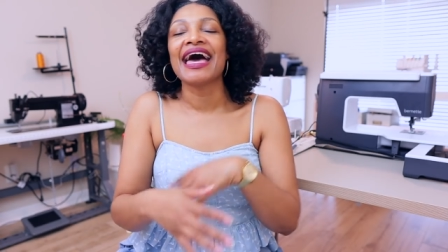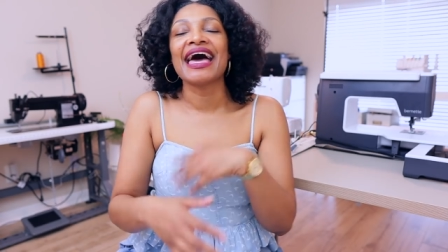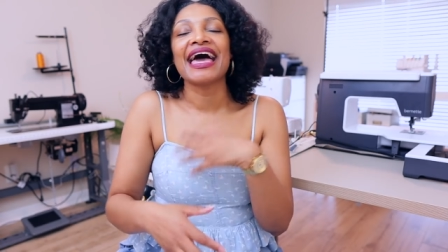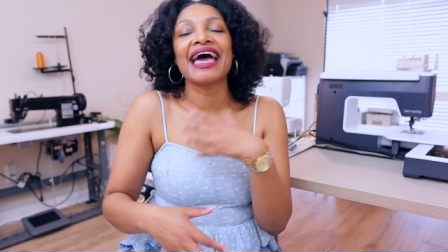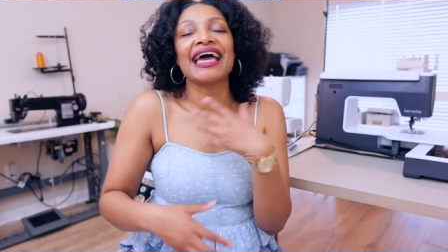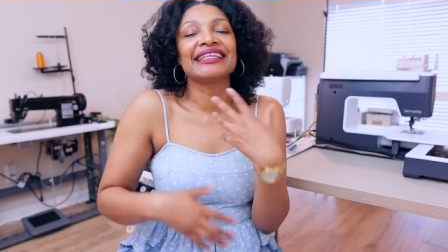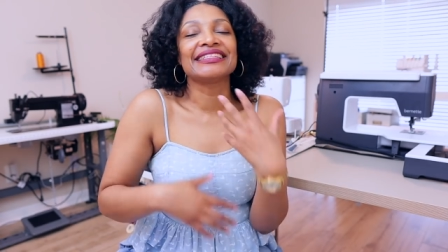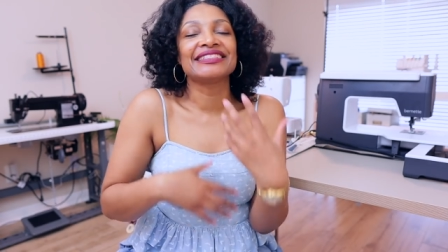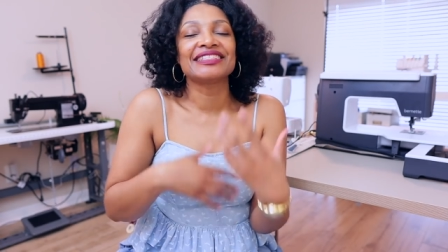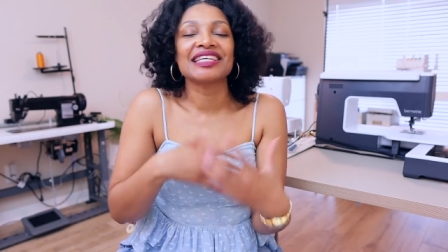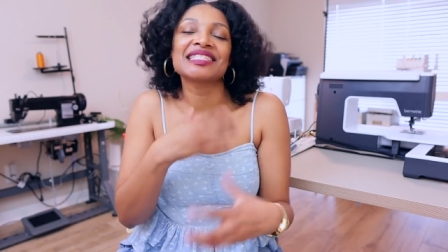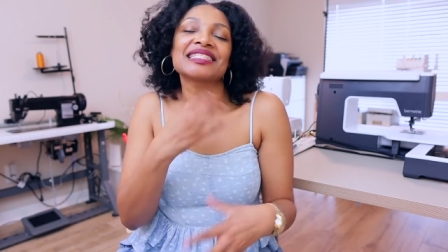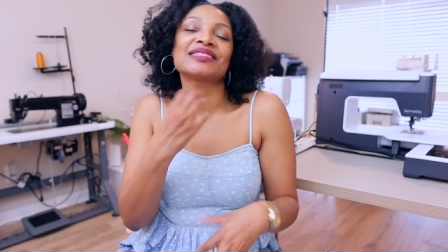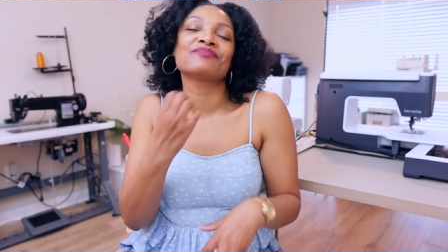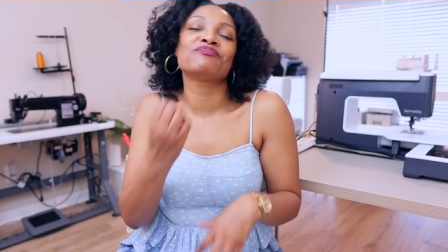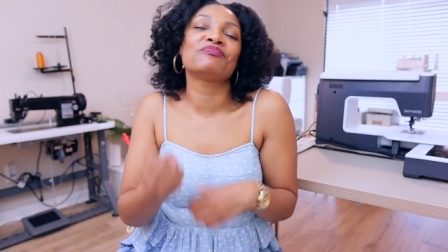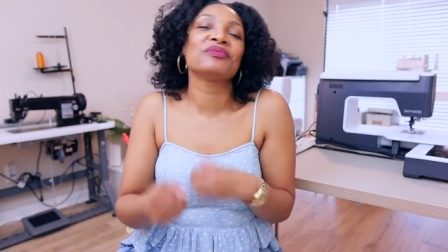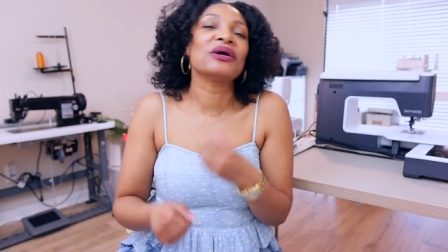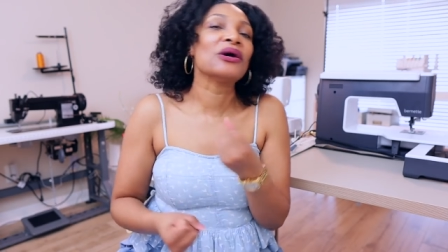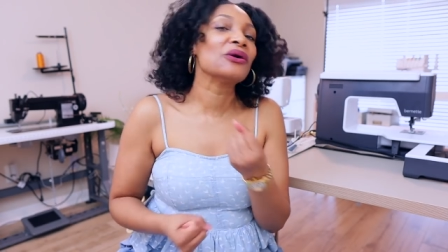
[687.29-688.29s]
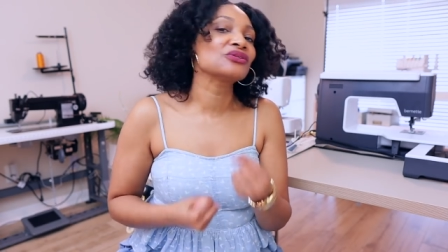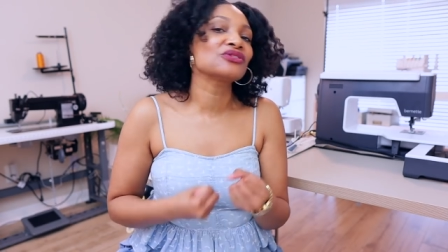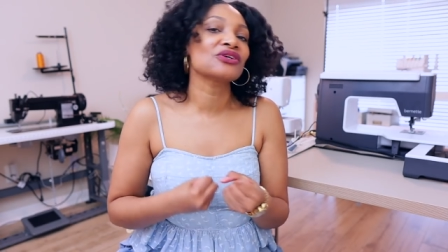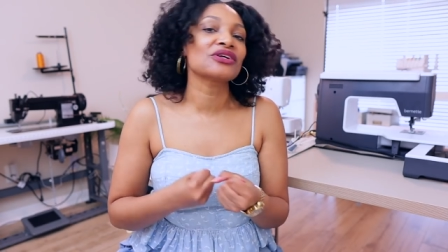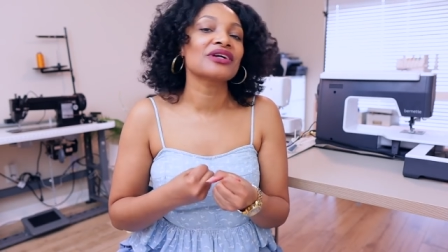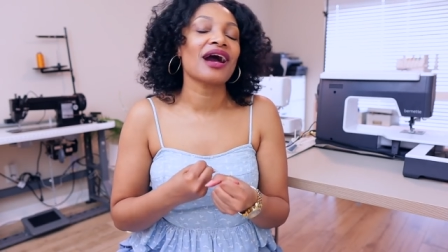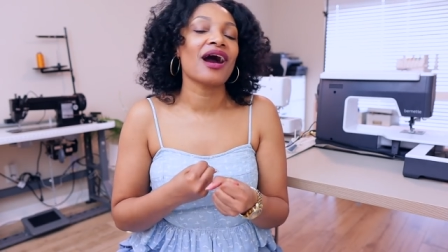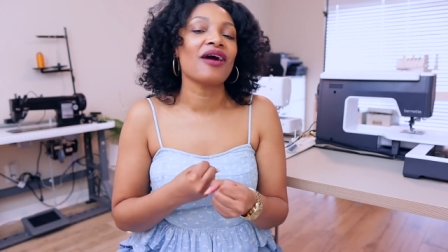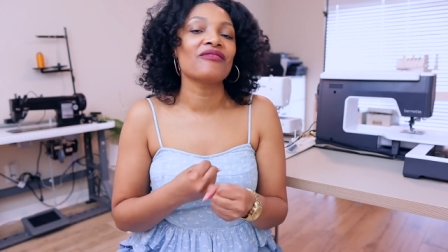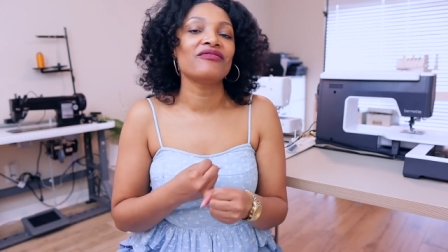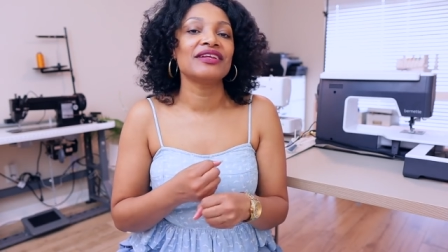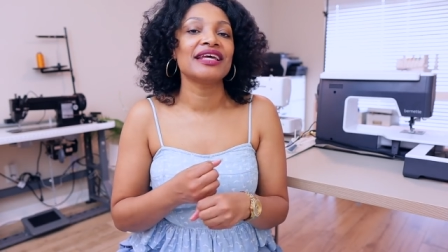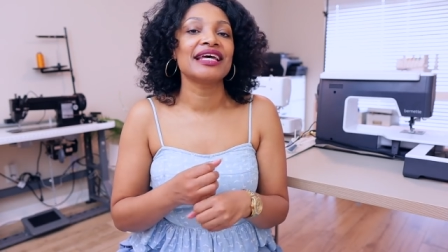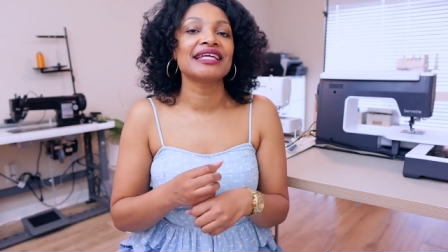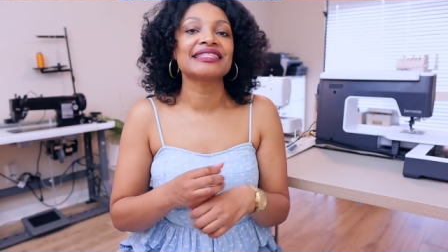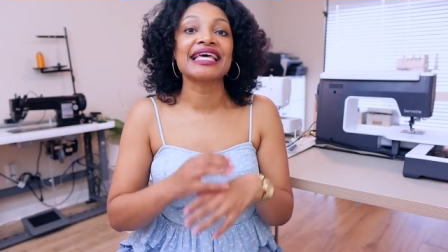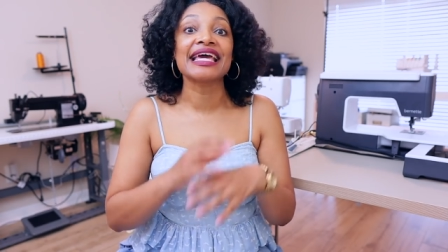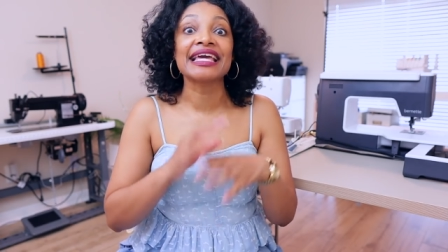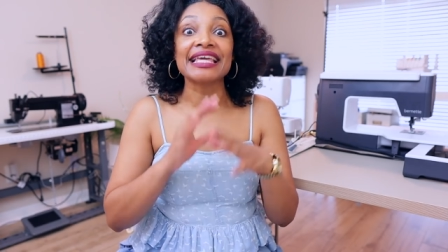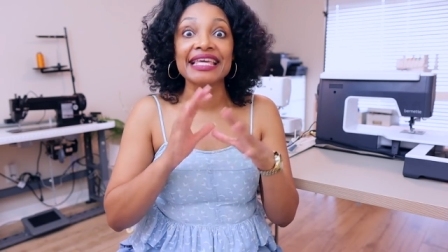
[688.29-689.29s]
and just build your
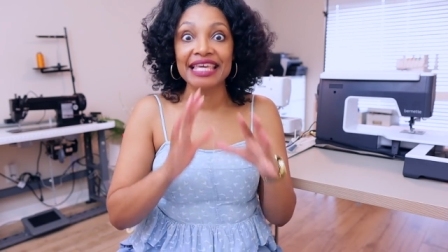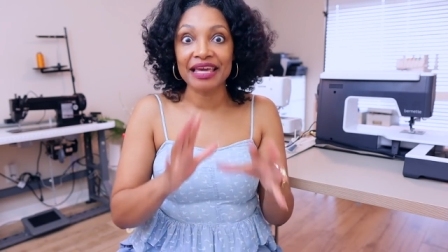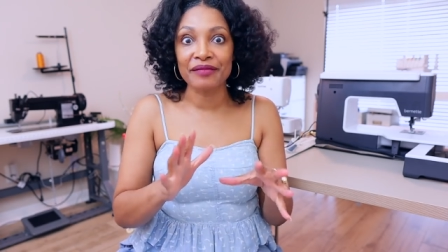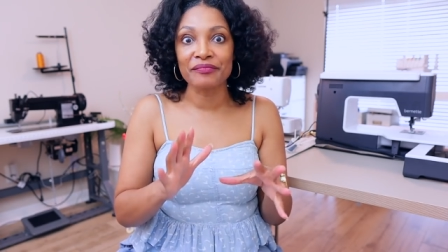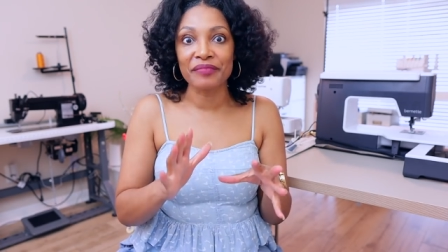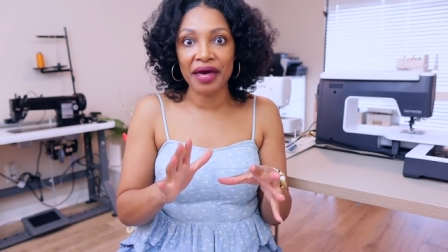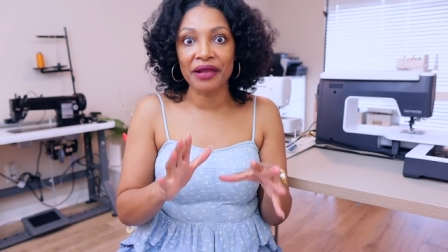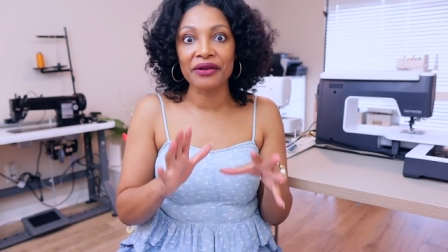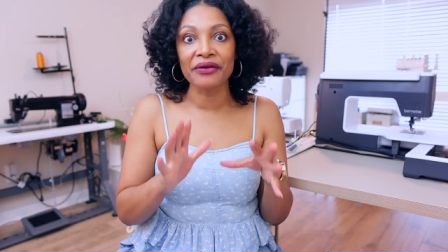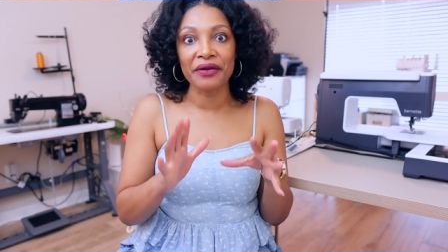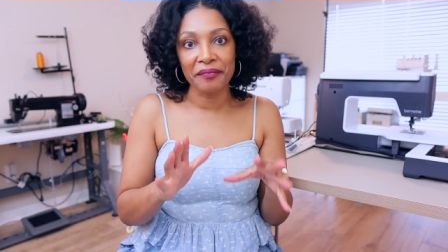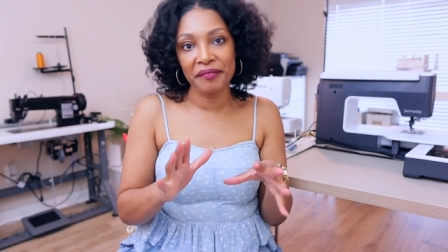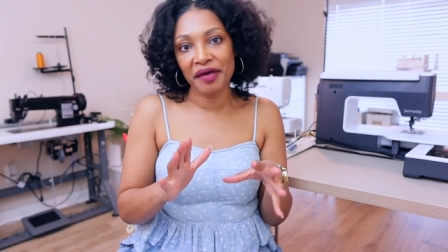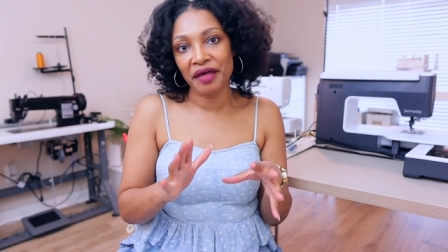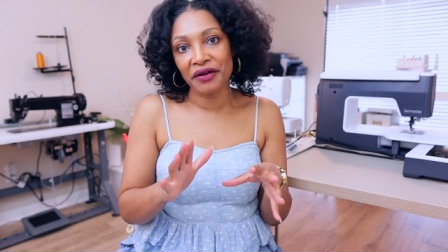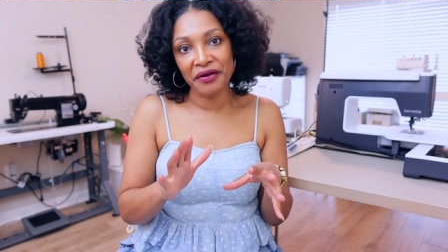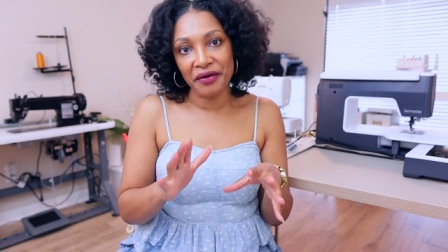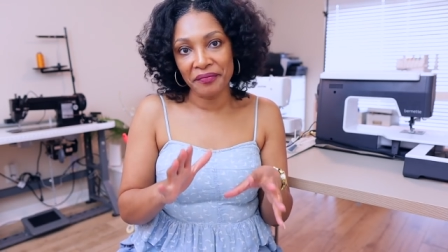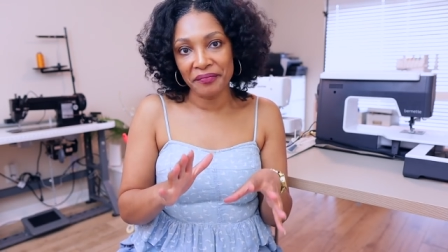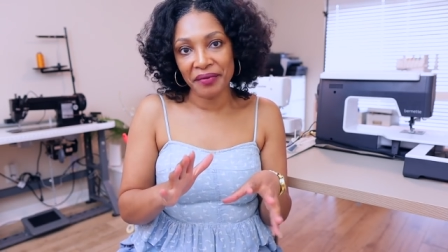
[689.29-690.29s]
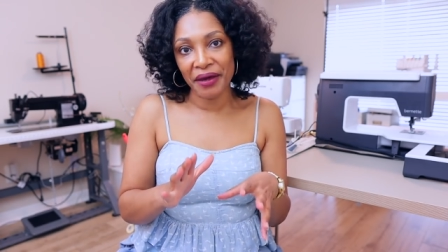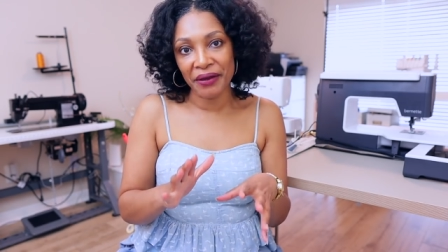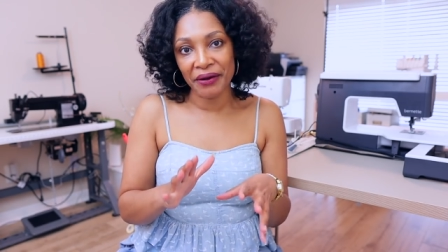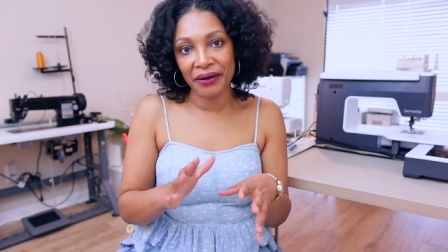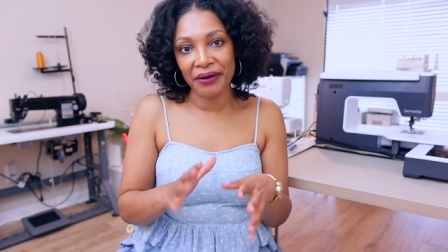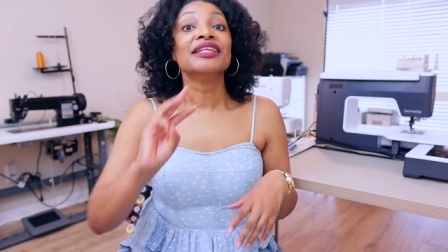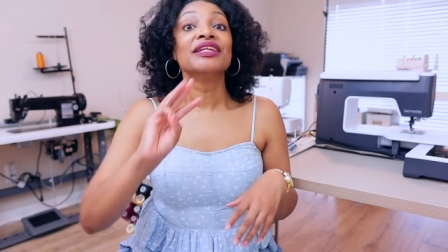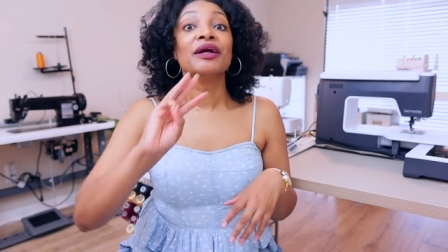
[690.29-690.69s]
confidence and get better and better and better.